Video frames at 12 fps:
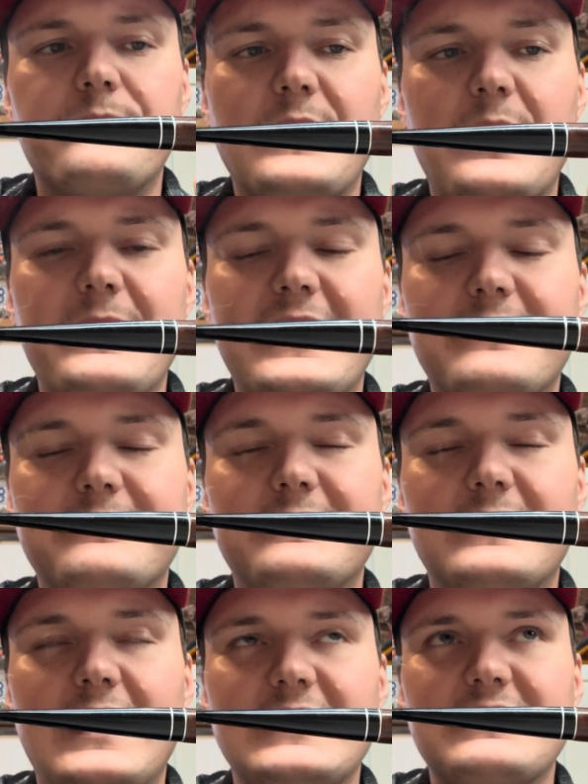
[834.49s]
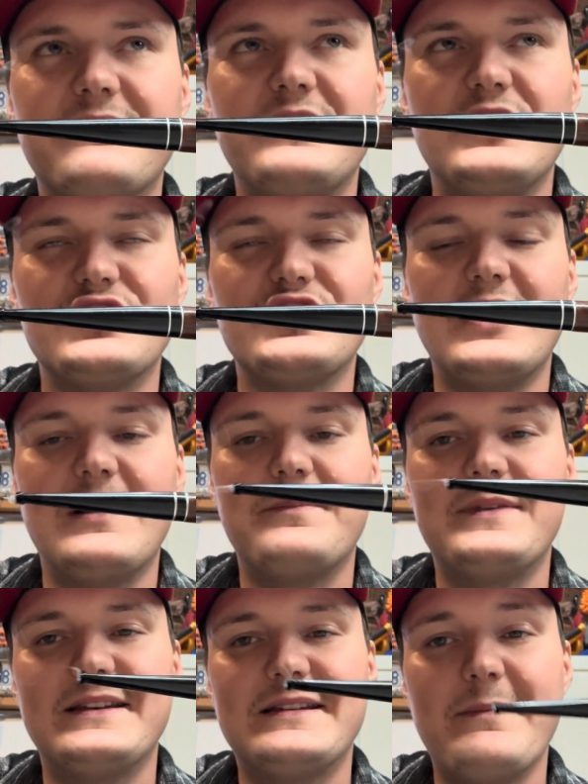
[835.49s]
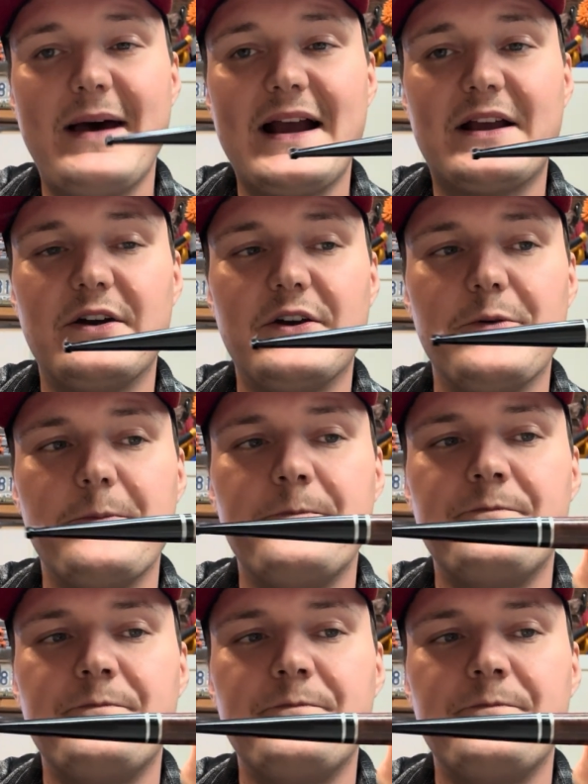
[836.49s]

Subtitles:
as I'm finishing up the tobacco,